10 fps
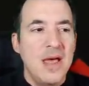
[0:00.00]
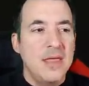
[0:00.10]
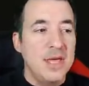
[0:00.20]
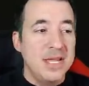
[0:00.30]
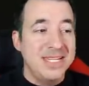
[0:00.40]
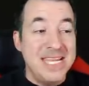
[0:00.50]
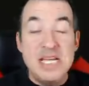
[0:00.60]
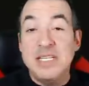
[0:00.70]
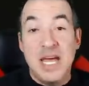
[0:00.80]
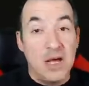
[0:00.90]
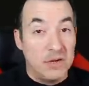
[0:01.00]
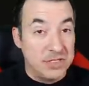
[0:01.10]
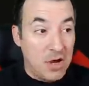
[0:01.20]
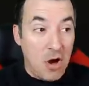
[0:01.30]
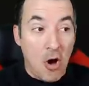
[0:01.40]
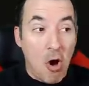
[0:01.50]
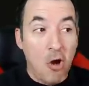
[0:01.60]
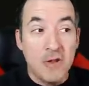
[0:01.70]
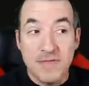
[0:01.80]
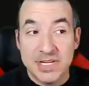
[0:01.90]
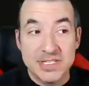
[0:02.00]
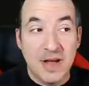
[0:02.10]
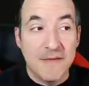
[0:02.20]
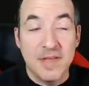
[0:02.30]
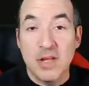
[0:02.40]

that details all of the stuff that